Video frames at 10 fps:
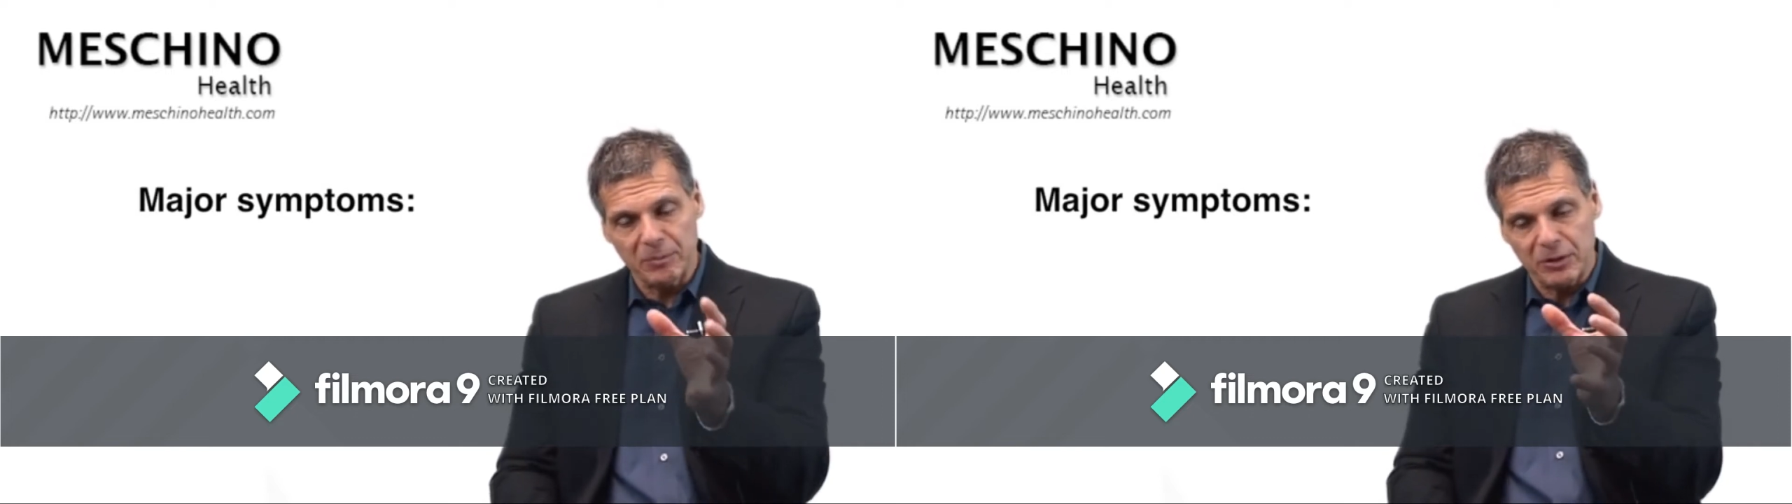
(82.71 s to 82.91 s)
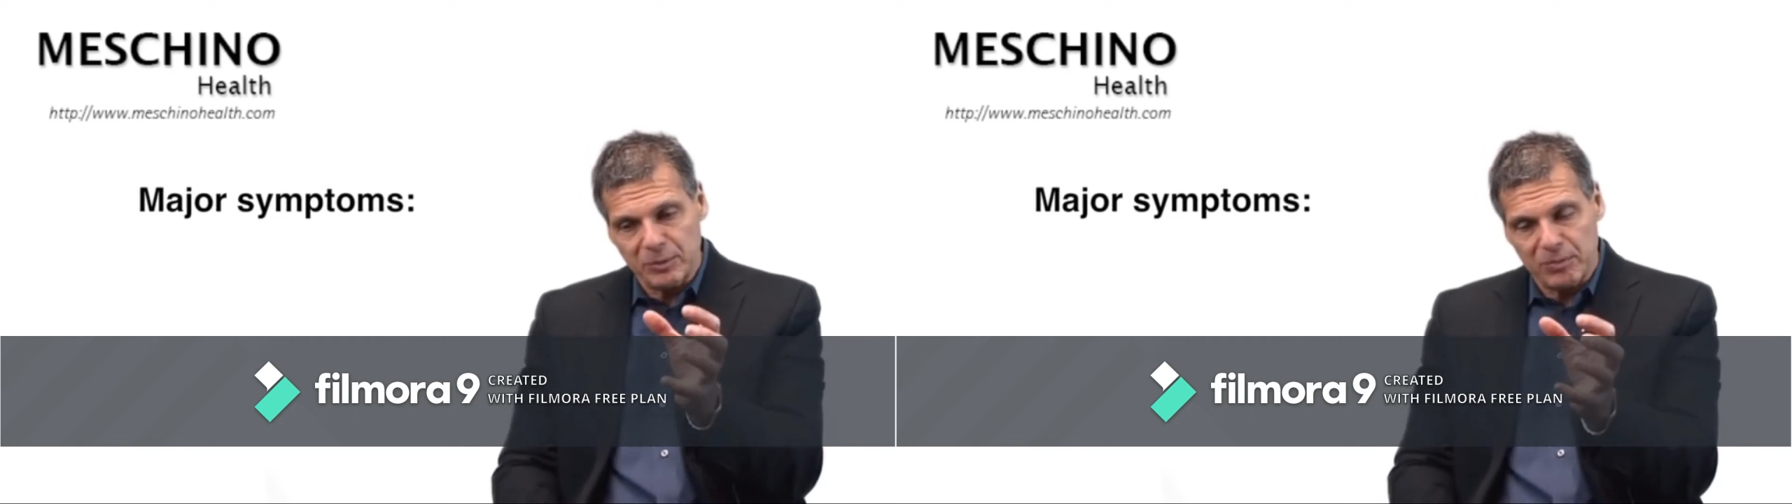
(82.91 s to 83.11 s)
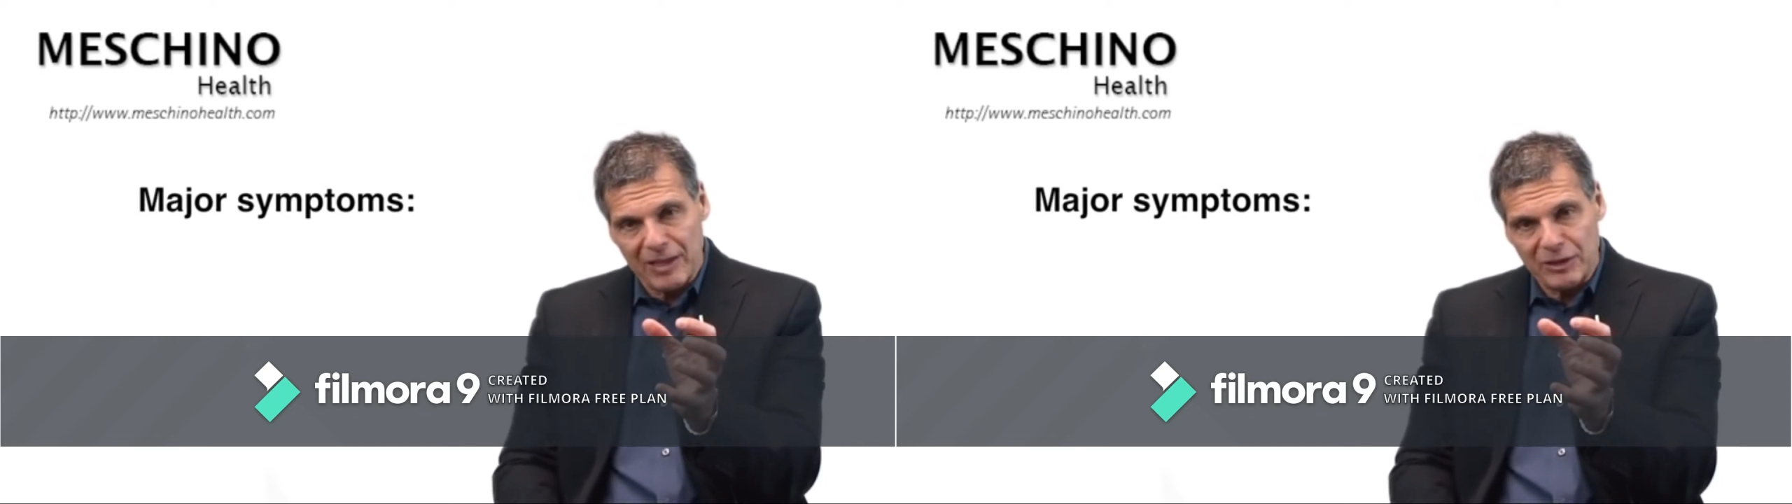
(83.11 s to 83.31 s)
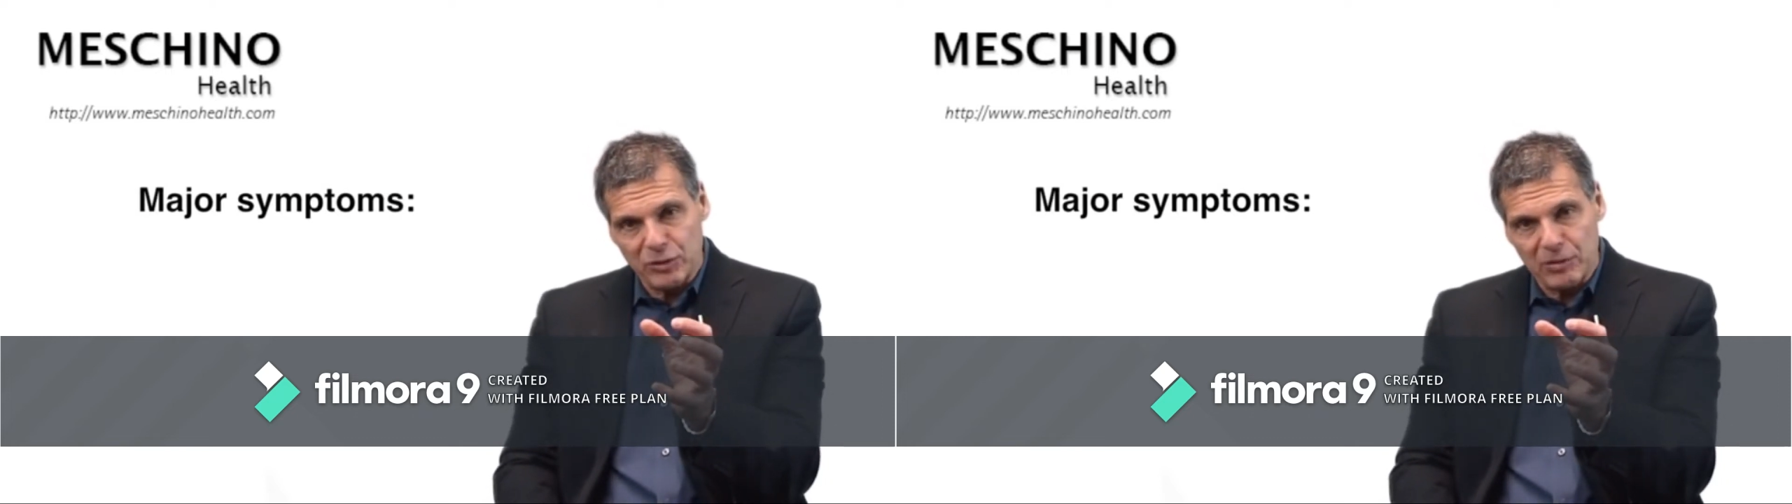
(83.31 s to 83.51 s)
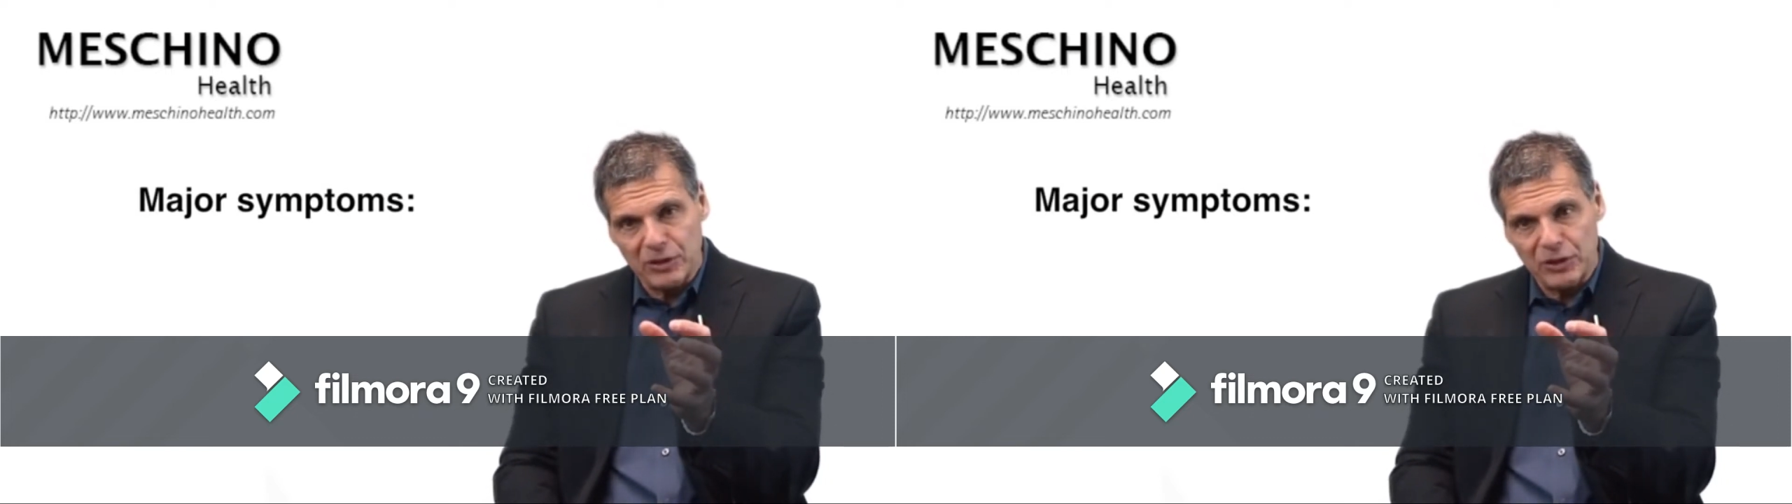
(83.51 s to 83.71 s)
it puts
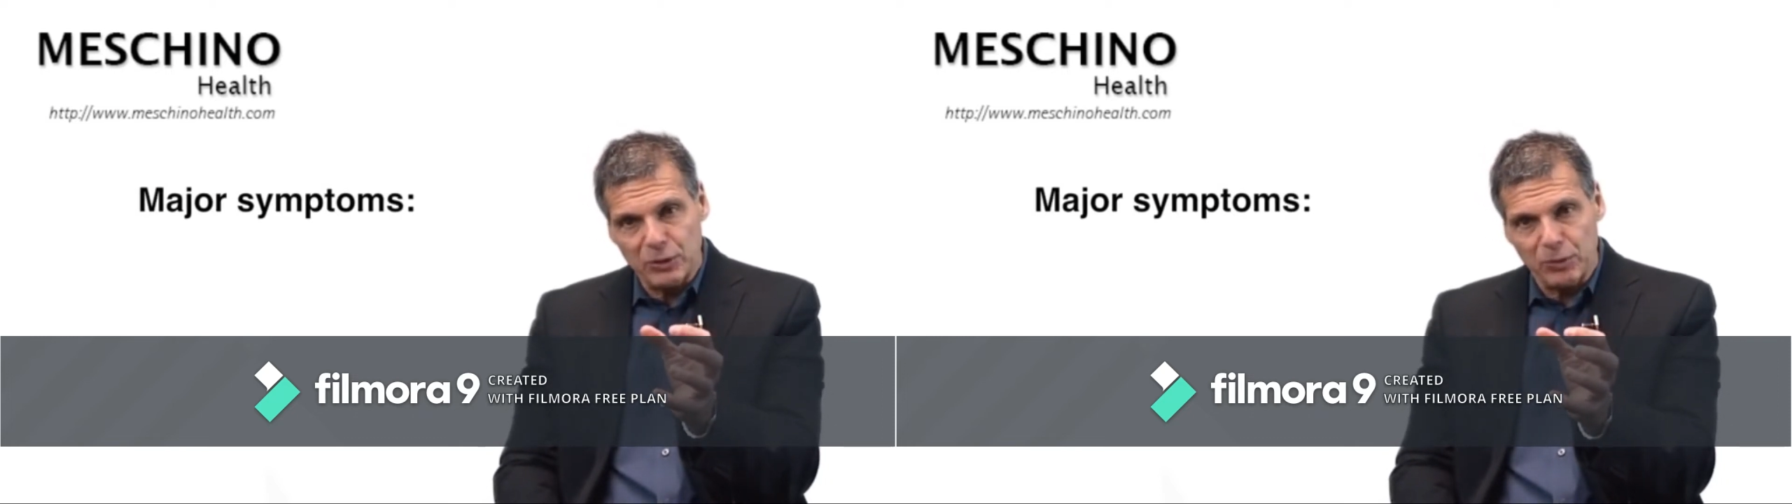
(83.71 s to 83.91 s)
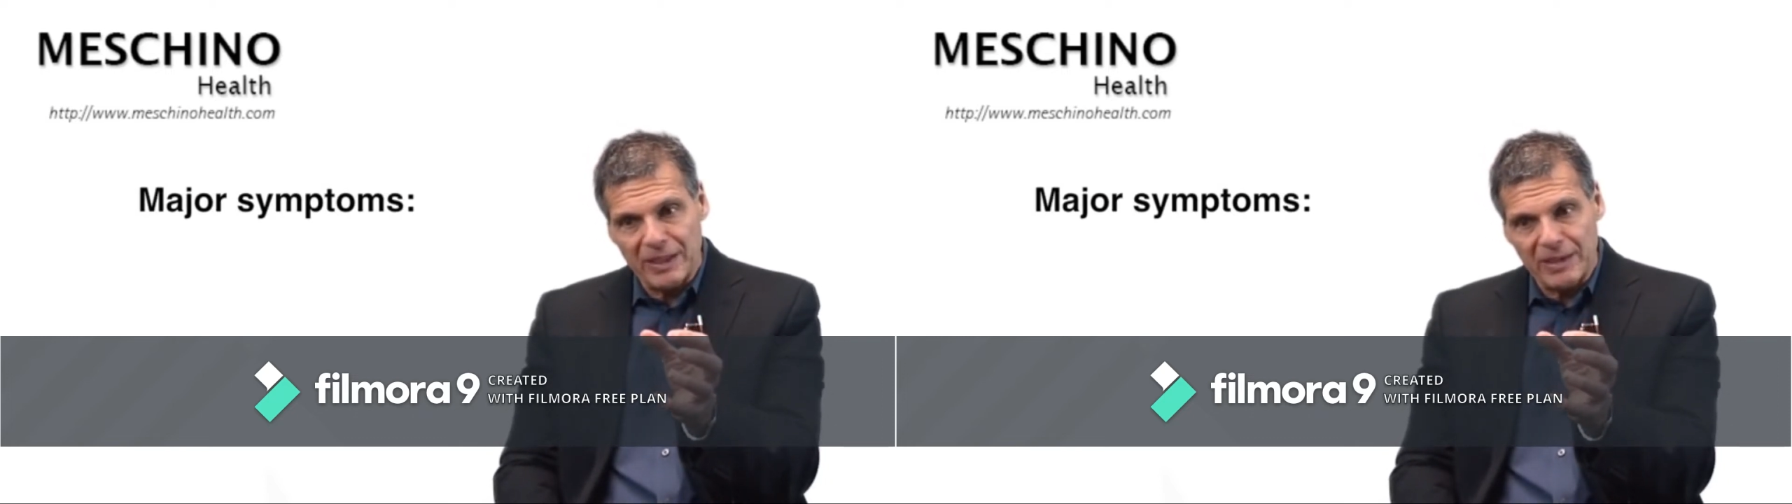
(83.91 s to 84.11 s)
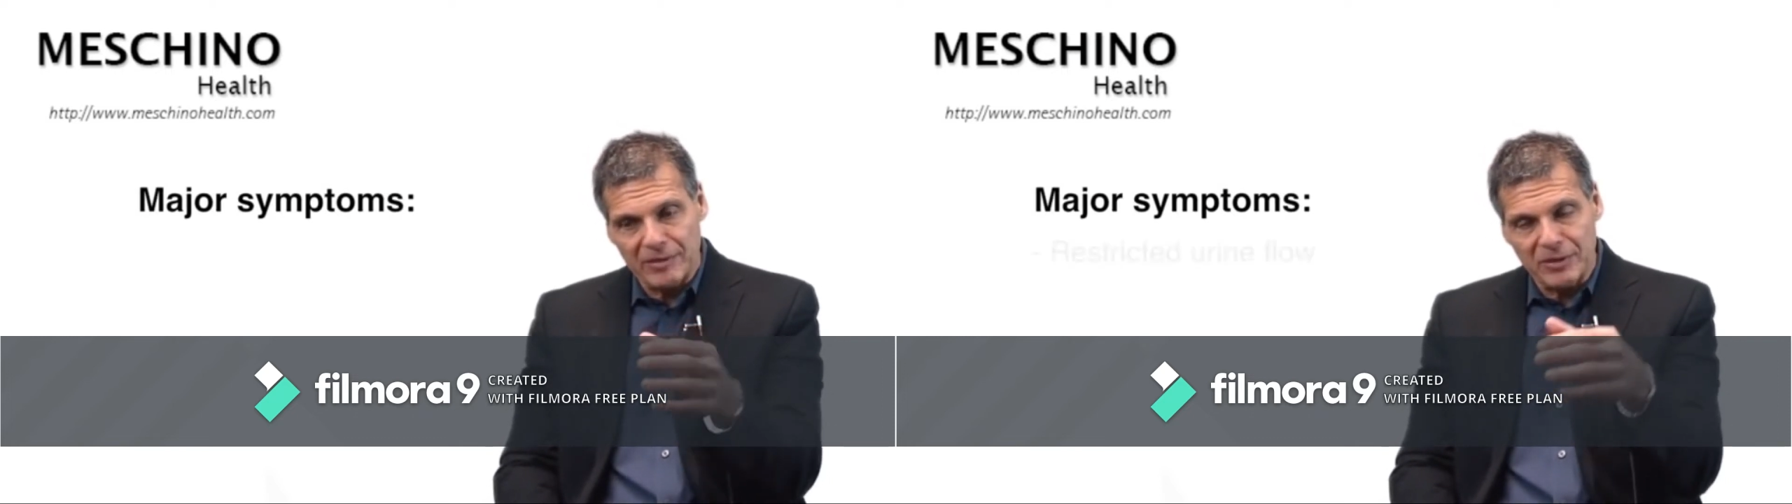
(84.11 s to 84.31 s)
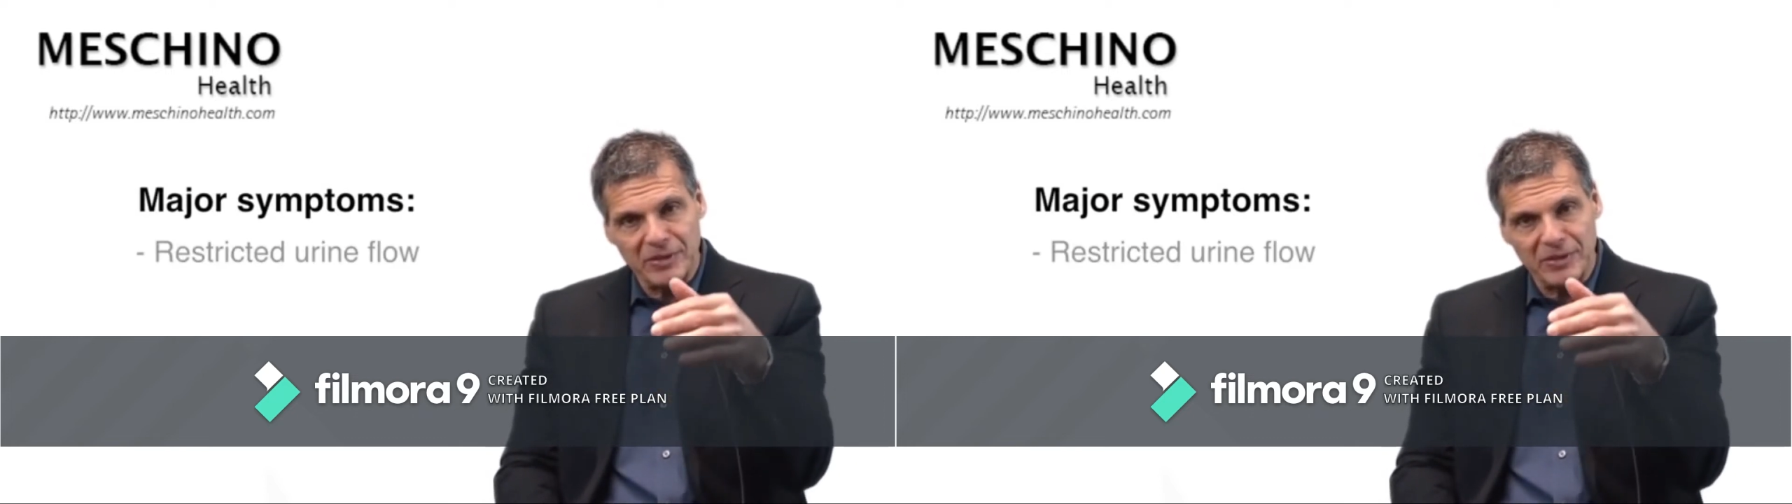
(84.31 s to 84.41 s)
pressure on the urethra